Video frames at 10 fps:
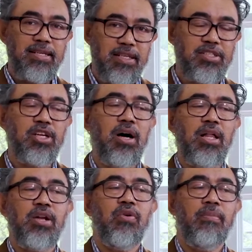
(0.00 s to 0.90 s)
as a
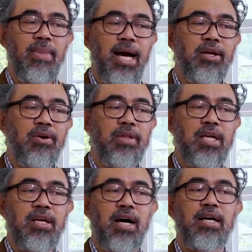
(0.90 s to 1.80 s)
solid reminder
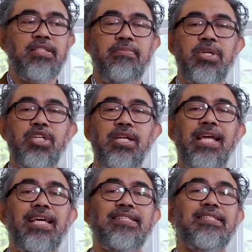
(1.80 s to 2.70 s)
that God's mission
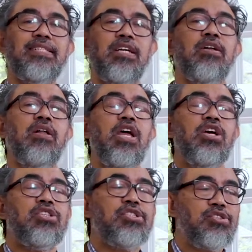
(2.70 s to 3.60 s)
is still
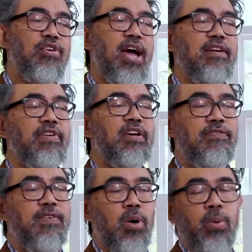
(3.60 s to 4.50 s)
striving
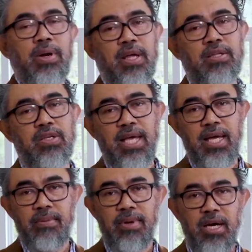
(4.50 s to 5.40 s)
forward into
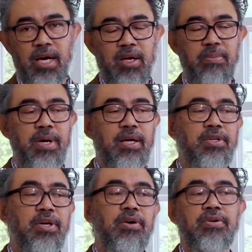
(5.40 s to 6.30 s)
enemy occupied
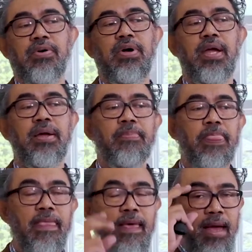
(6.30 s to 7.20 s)
territory.
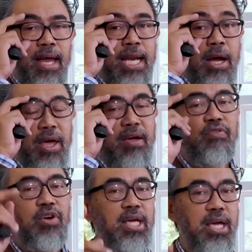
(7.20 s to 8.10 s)
Now,
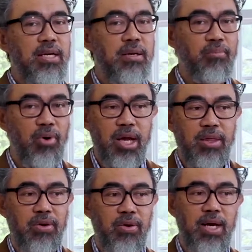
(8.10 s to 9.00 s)
every kingdom
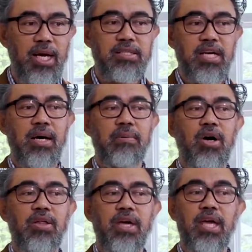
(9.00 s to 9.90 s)
breakthrough has come
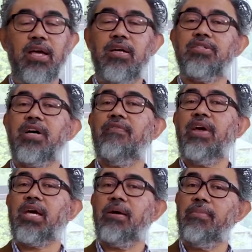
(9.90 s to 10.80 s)
on the heels of
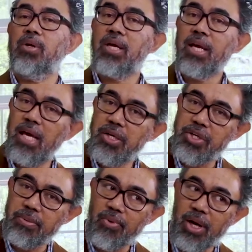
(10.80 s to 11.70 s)
a
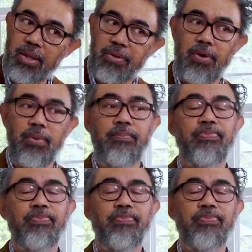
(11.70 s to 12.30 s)
communication breakthrough.